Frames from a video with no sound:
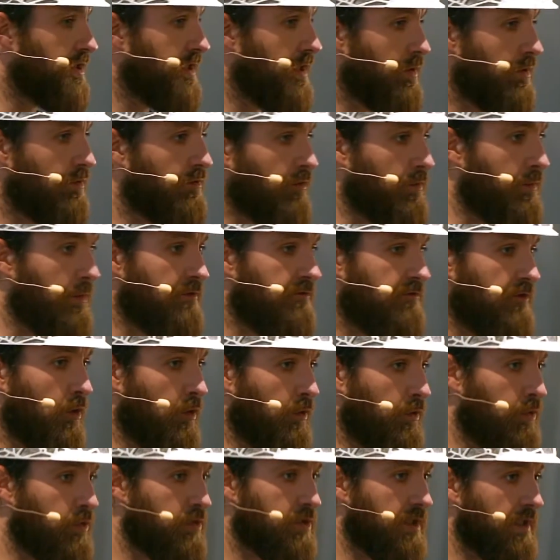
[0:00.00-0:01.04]
steer it from your
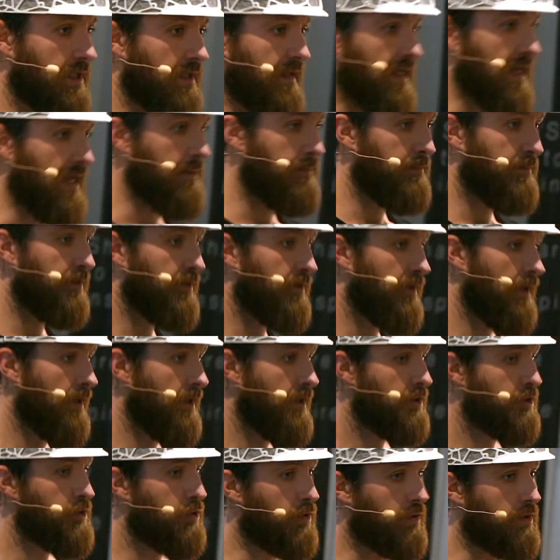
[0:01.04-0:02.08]
phone using an app,
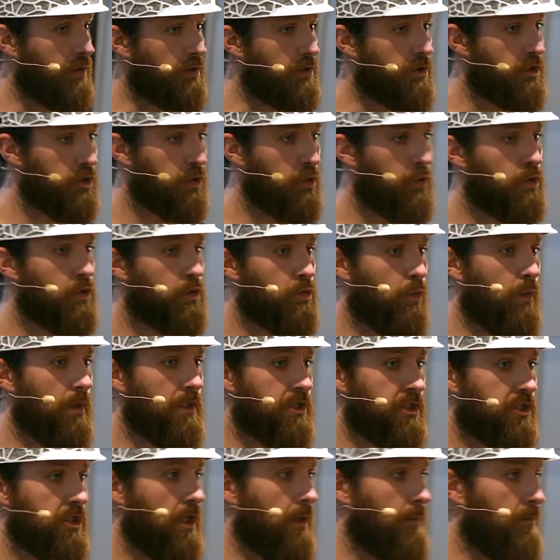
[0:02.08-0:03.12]
so you can choose
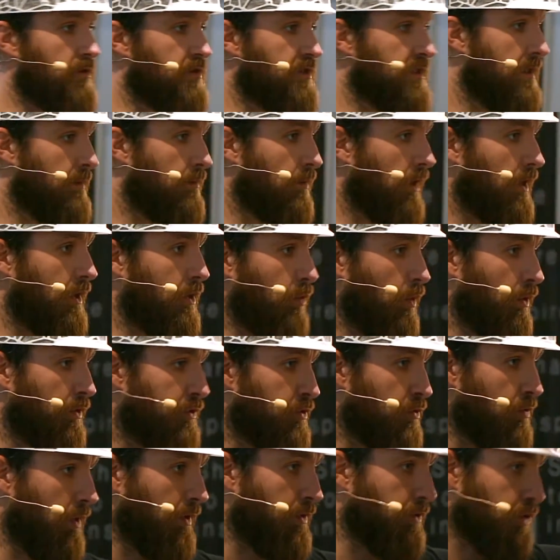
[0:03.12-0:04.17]
which type of stimuli you want
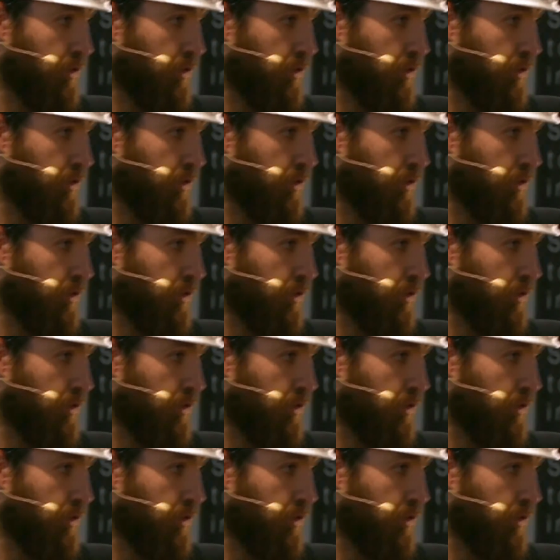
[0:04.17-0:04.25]
to run